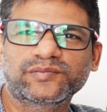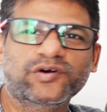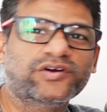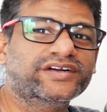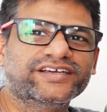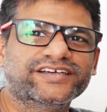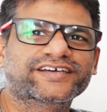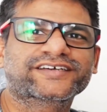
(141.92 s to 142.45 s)

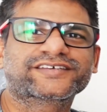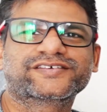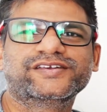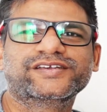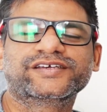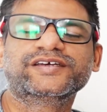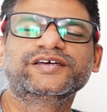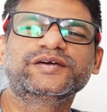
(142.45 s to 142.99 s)
bonding,
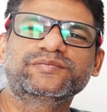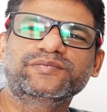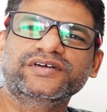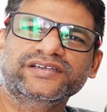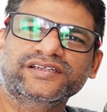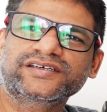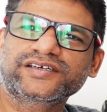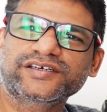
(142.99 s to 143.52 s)
actually.
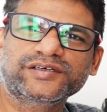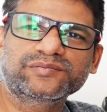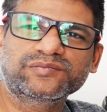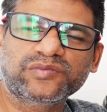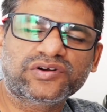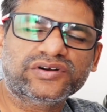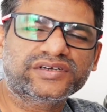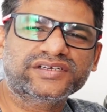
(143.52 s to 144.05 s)
But the
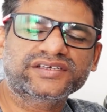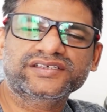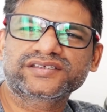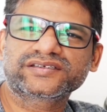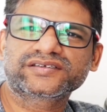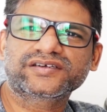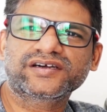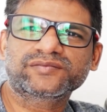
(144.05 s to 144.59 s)
term bonding
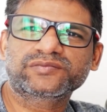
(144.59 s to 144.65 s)
is